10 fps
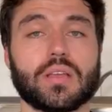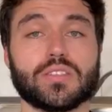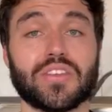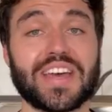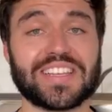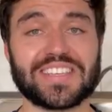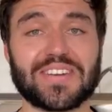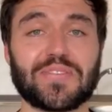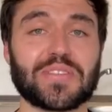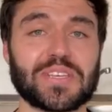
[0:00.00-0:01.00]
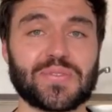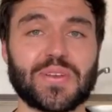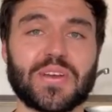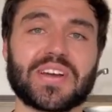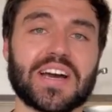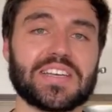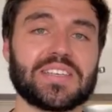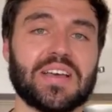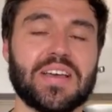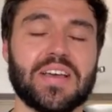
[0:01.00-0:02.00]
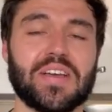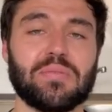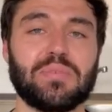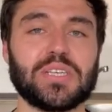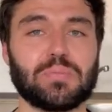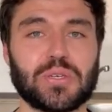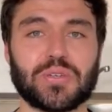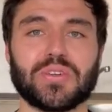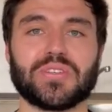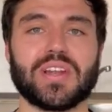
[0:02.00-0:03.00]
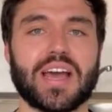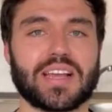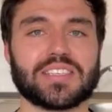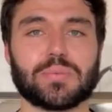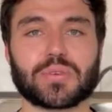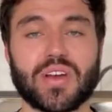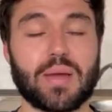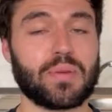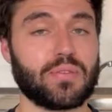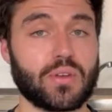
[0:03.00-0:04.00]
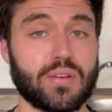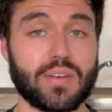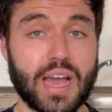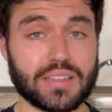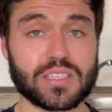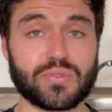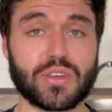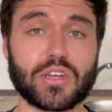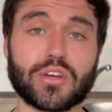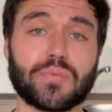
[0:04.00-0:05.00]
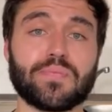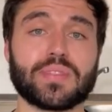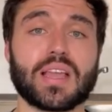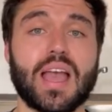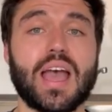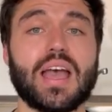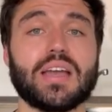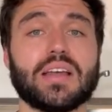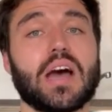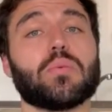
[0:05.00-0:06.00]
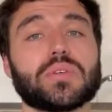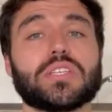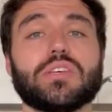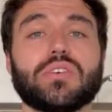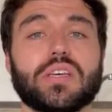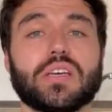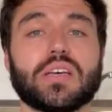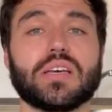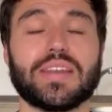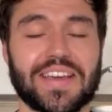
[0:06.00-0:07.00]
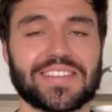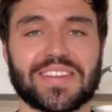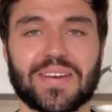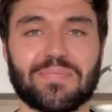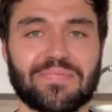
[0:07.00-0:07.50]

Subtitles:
So that's it for this video, guys. Please be sure to like and subscribe if you have liked this video, and I will see you here next time.